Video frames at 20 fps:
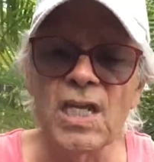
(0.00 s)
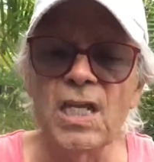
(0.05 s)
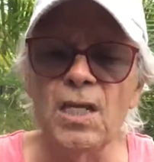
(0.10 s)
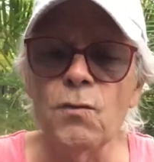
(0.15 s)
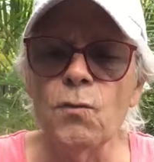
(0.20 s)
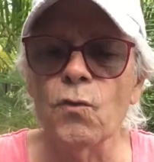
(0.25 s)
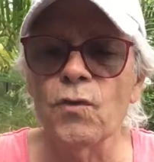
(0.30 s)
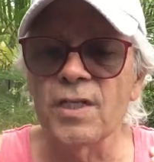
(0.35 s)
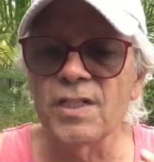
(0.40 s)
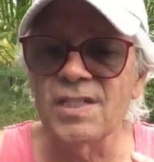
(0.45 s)

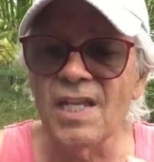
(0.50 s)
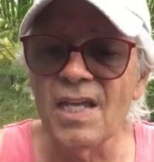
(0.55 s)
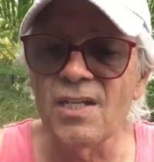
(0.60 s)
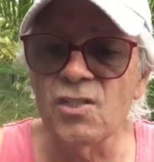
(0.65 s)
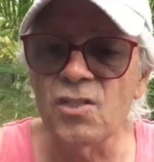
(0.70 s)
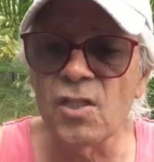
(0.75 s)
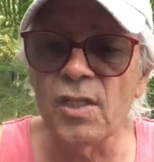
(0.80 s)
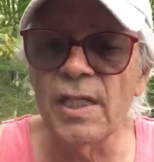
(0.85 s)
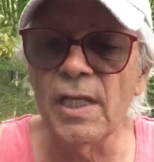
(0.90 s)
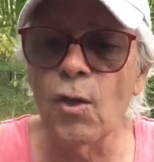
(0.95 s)
either
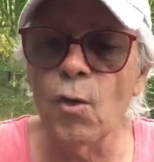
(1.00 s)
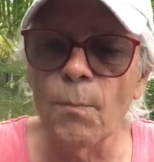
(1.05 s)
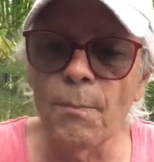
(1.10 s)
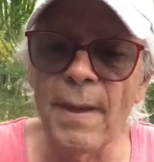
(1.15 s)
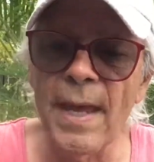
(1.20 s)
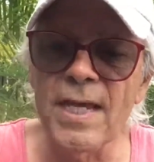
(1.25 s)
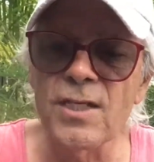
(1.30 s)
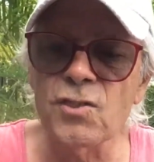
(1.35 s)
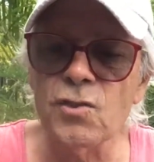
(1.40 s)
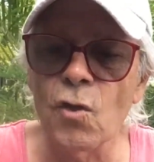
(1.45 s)
intentionally or
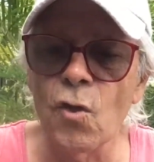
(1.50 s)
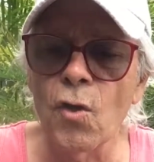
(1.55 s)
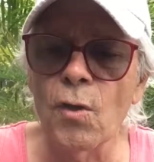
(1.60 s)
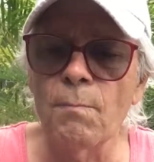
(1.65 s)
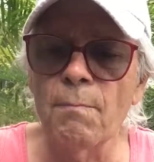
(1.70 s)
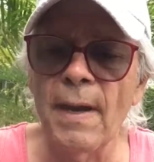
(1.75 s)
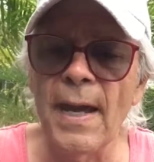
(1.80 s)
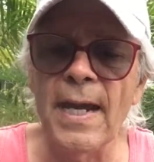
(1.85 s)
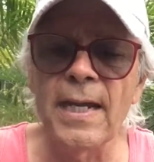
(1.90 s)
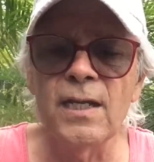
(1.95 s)
passed on by an